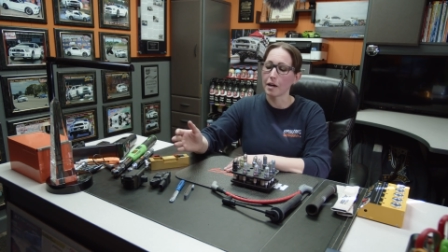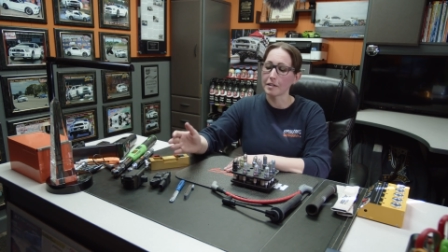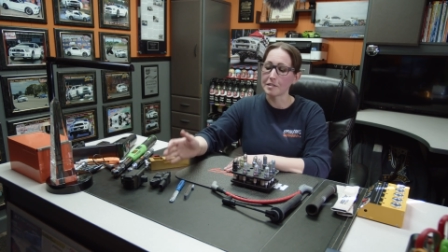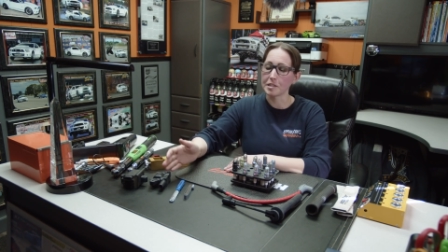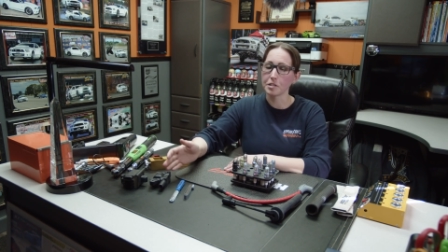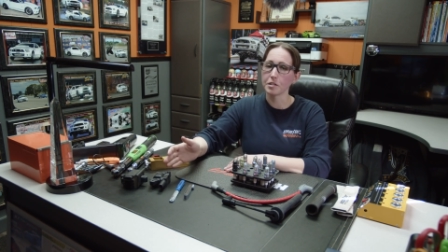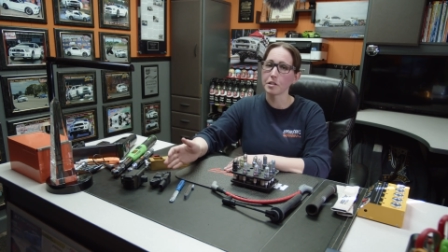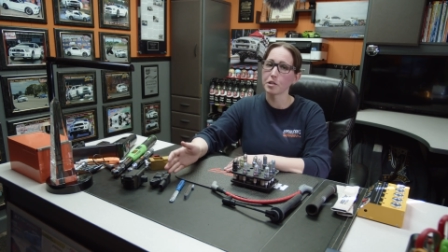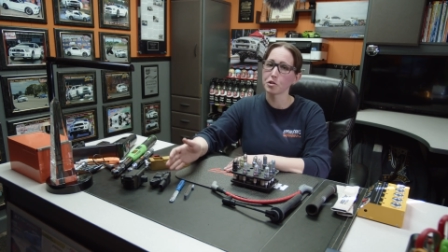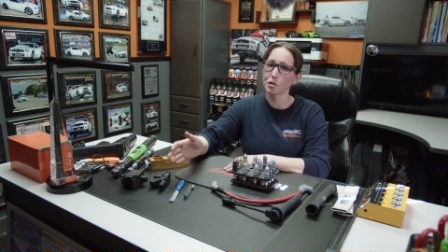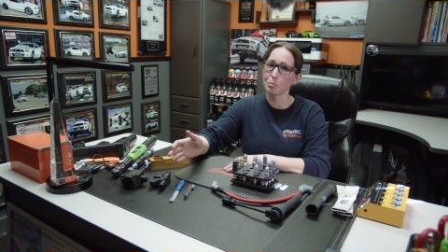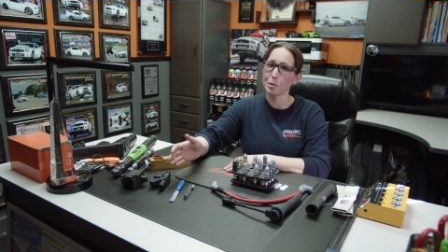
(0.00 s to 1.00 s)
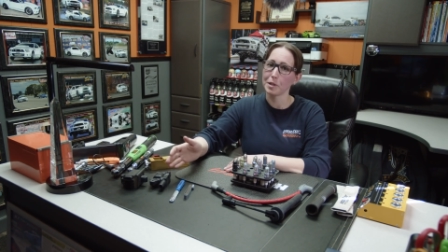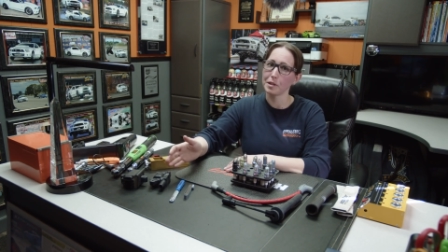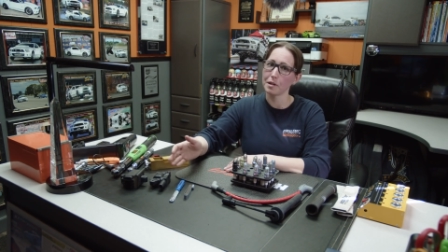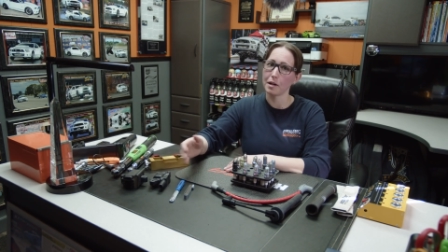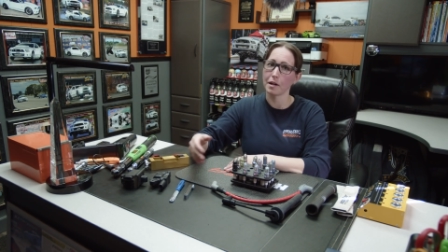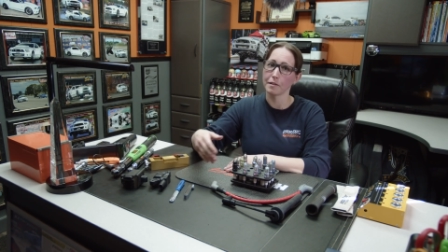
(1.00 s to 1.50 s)
Ideally, they should
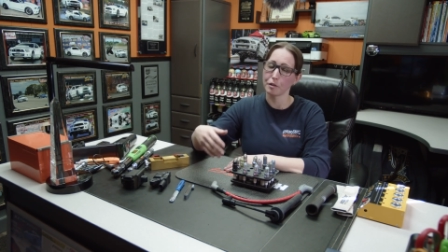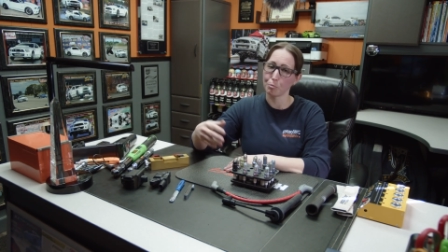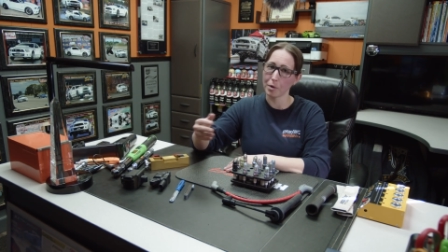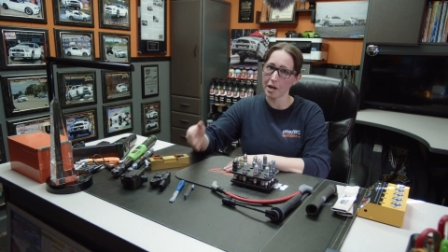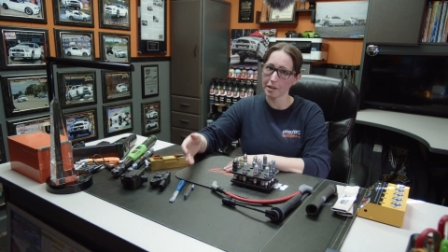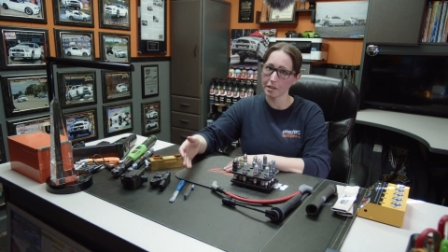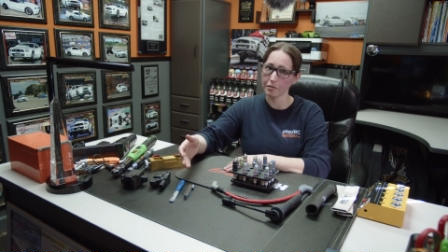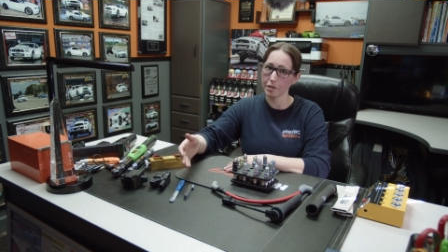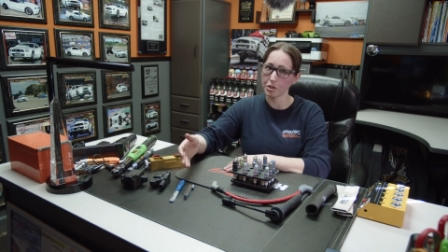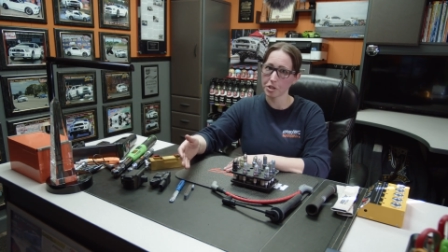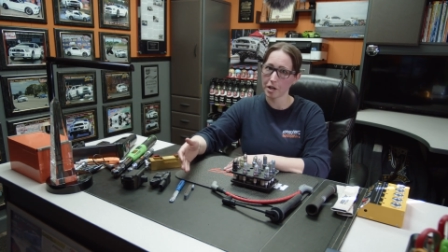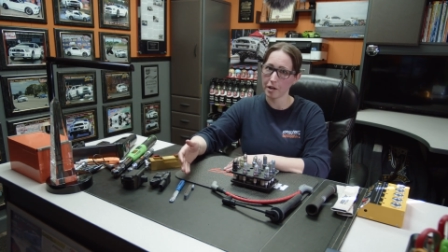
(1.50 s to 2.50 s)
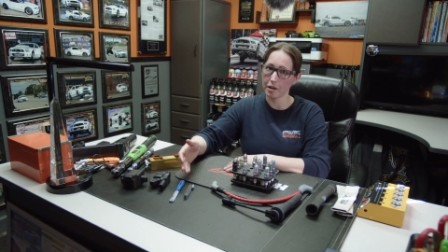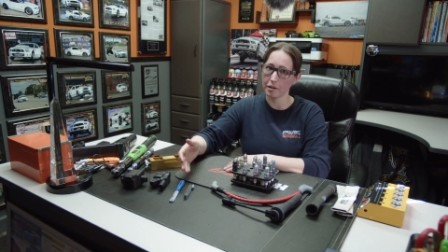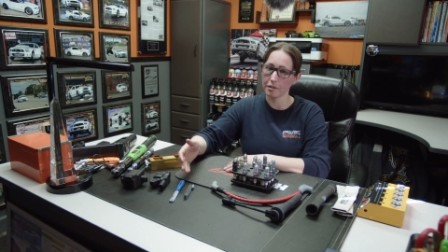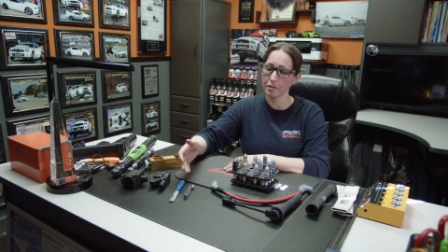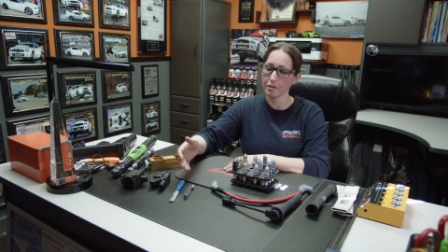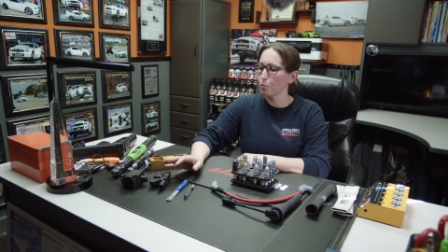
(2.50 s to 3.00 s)
be on the back of each
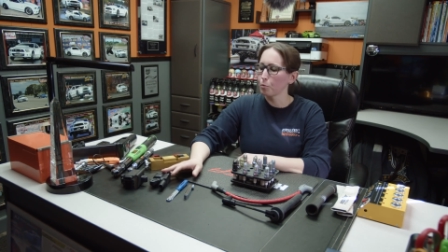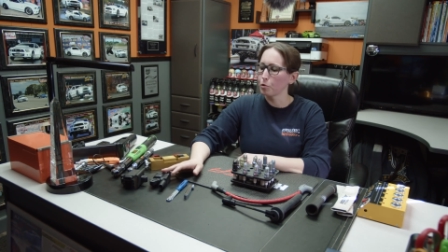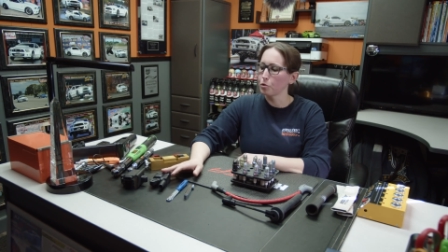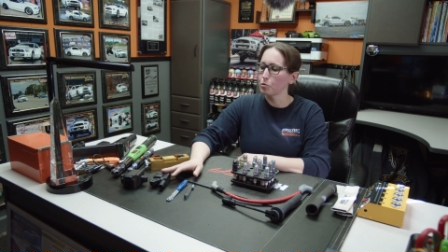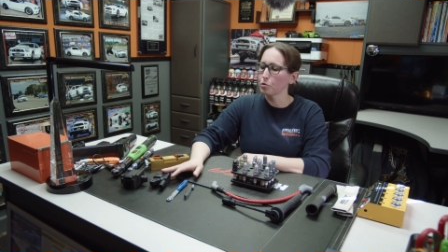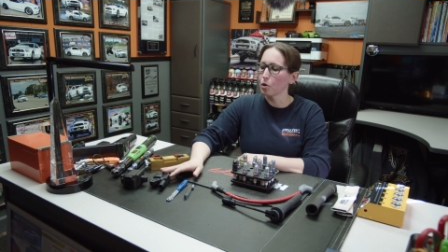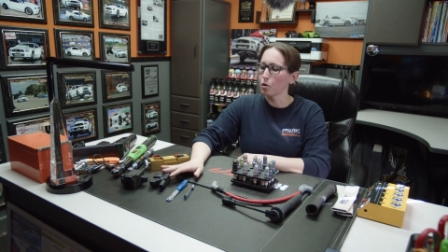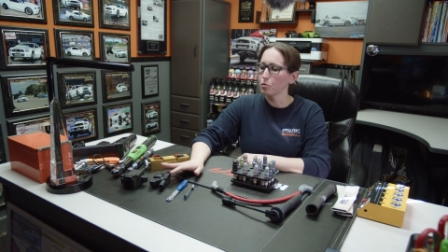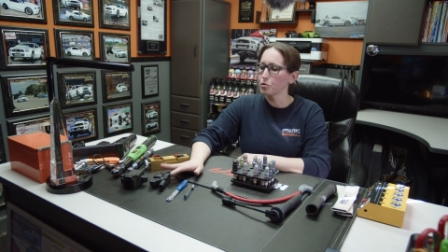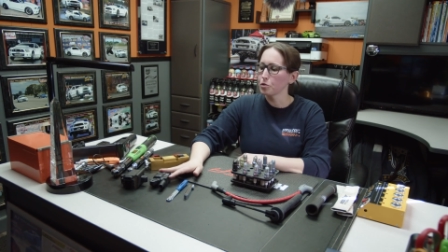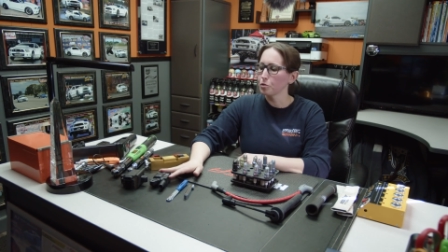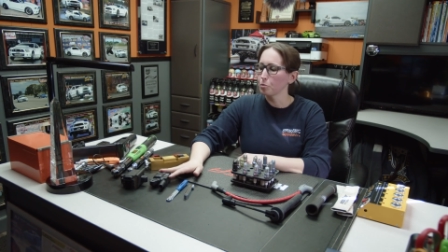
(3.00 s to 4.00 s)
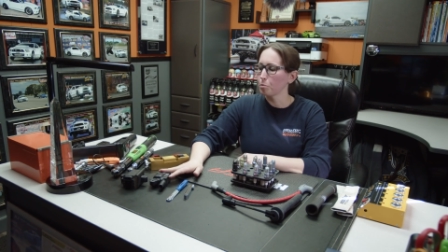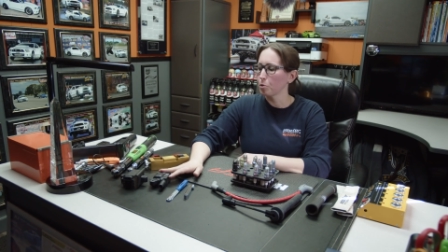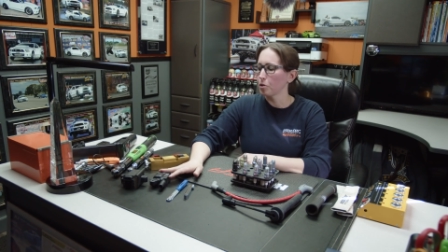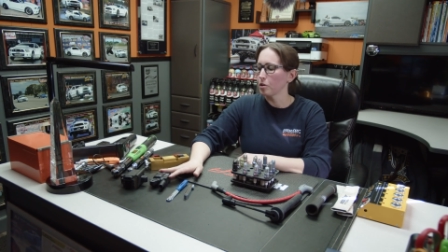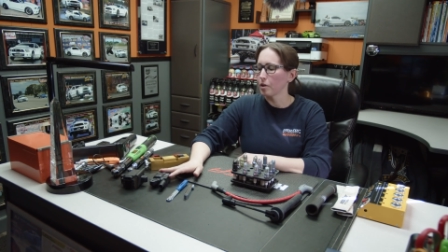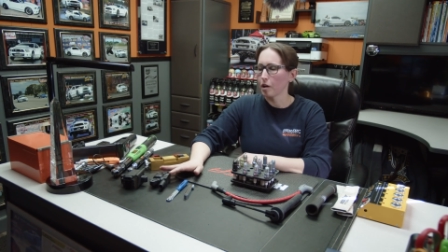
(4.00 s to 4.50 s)
head. When you go to
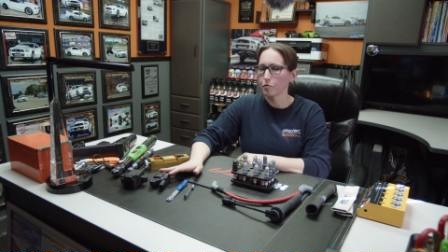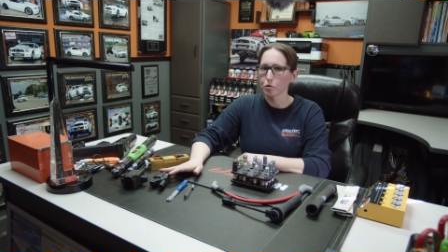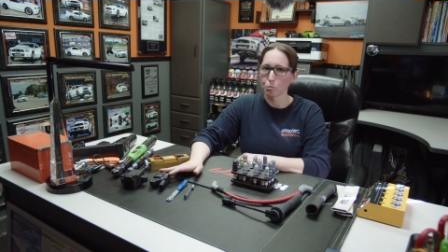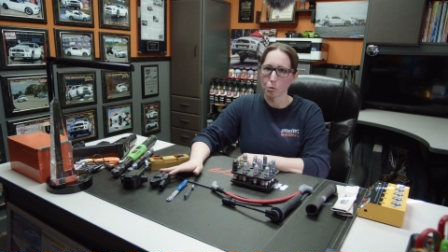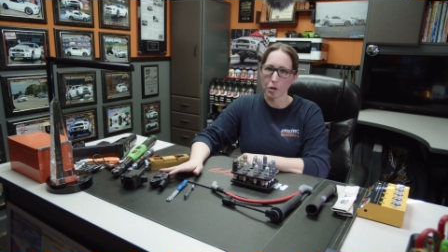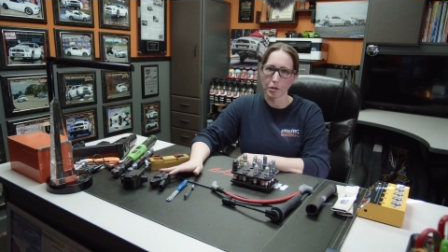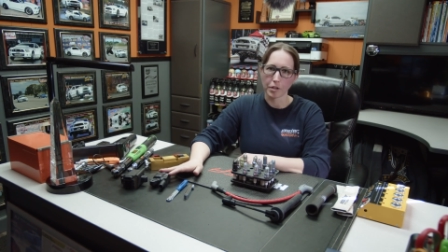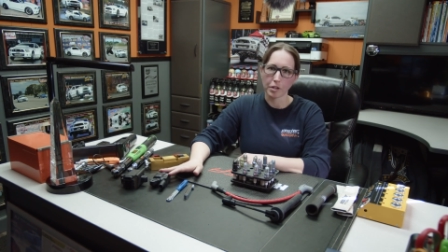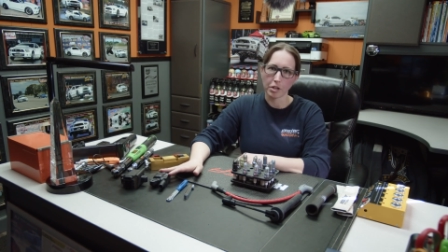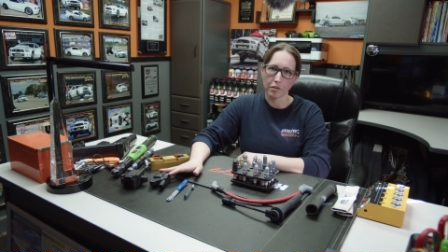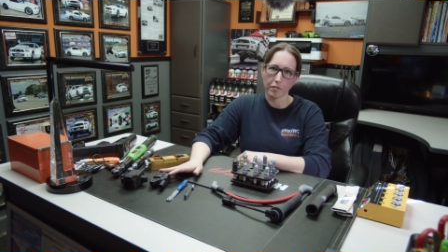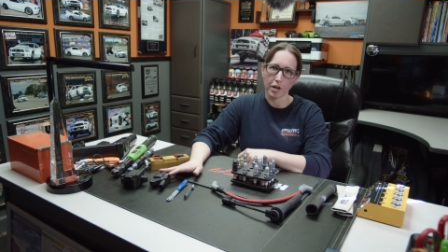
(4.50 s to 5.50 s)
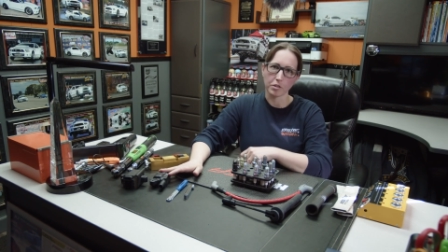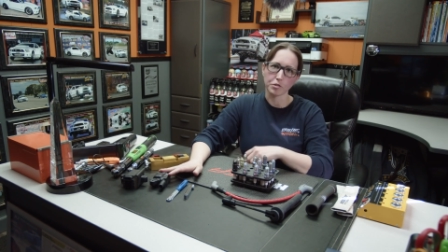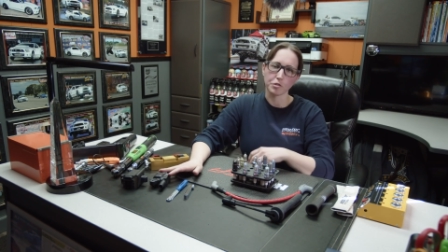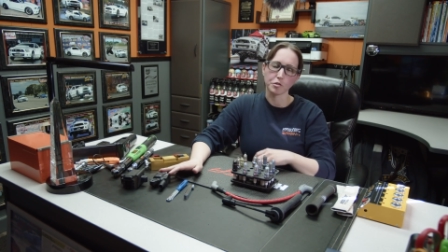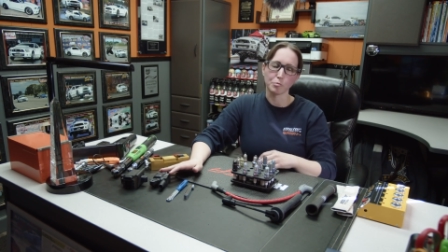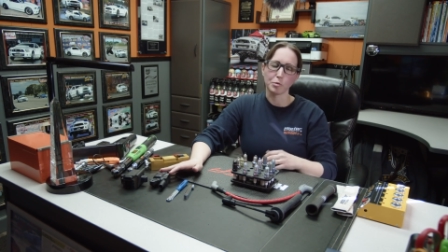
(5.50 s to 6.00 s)
put an aftermarket EFI
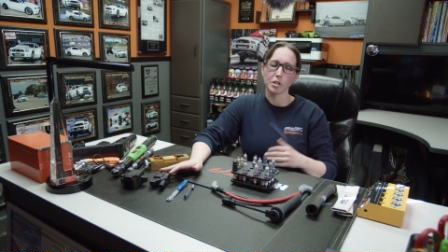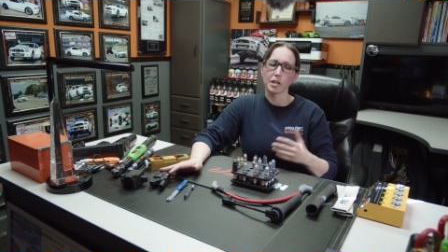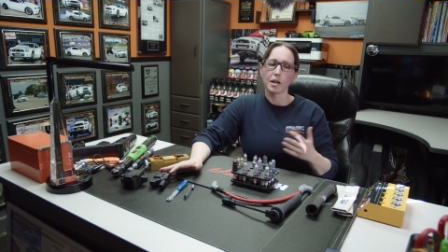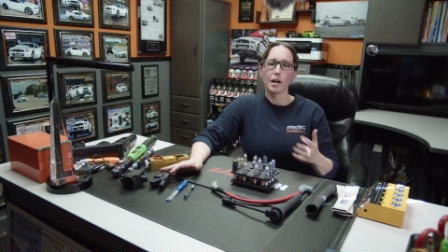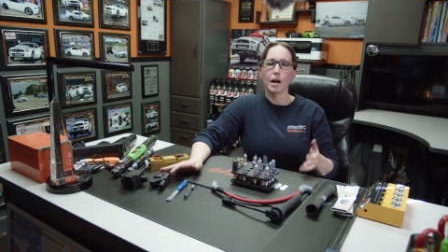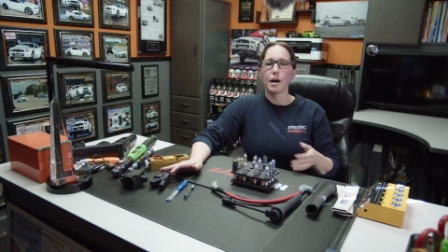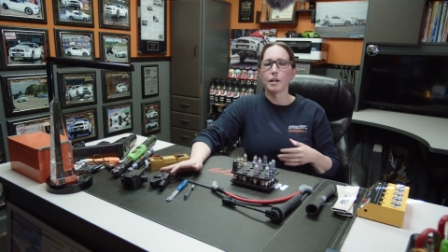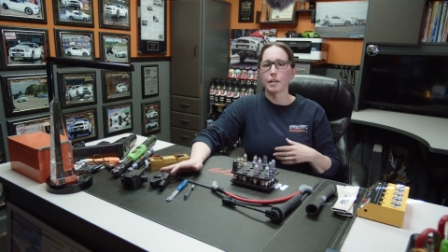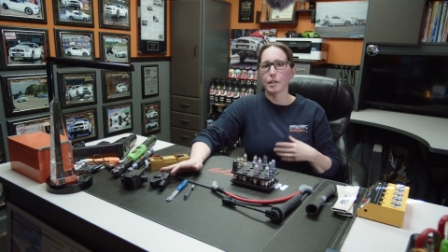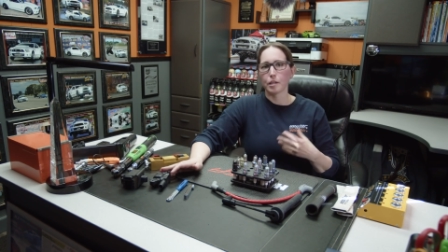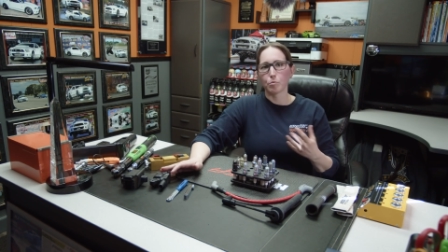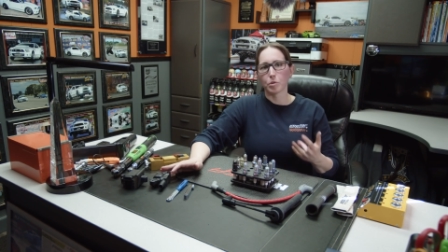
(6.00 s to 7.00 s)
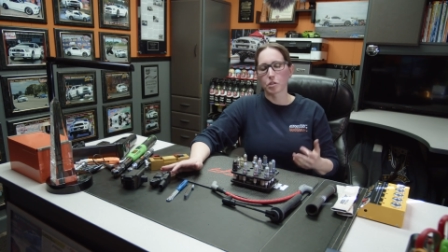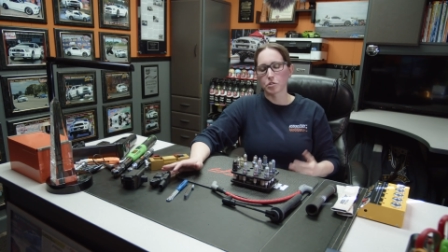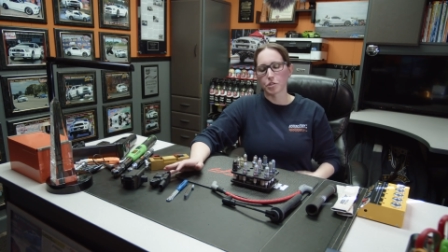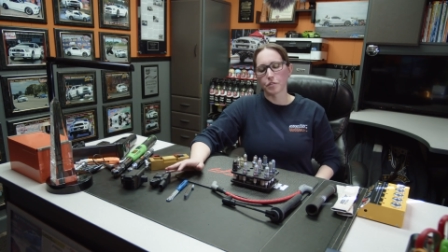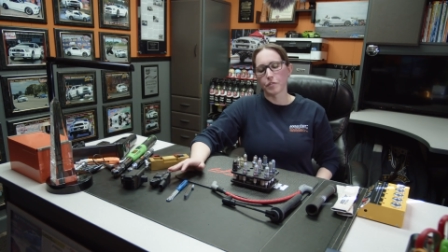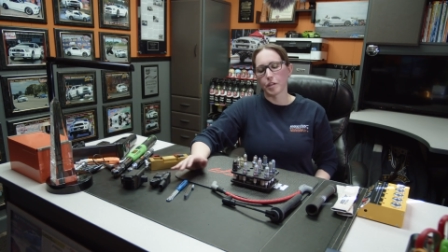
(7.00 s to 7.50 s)
system in, like a Holley, a Big
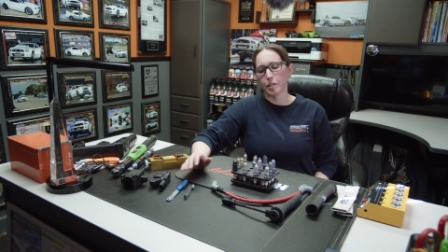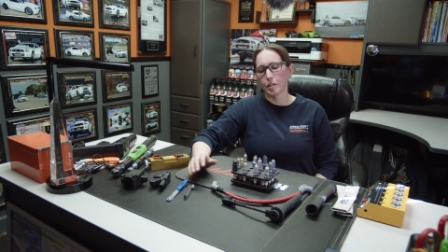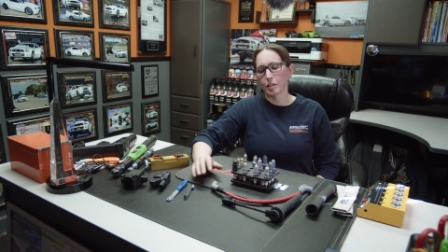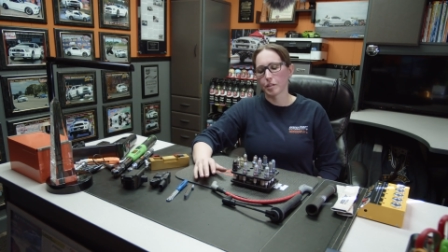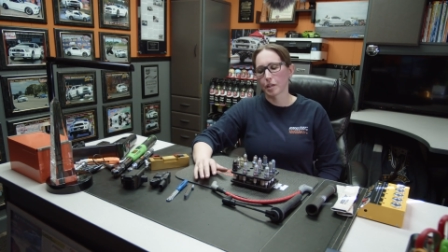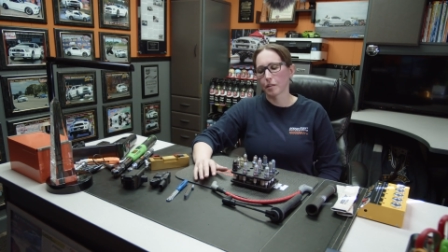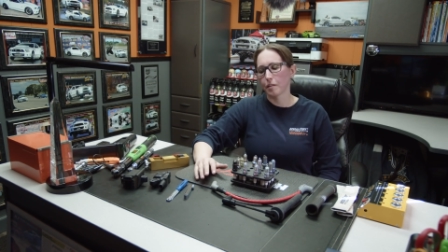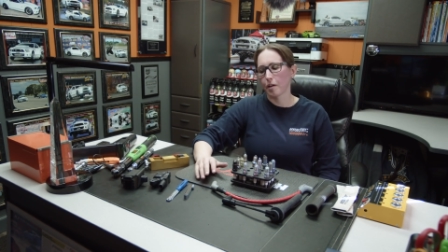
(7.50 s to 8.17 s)
Stuff, anything like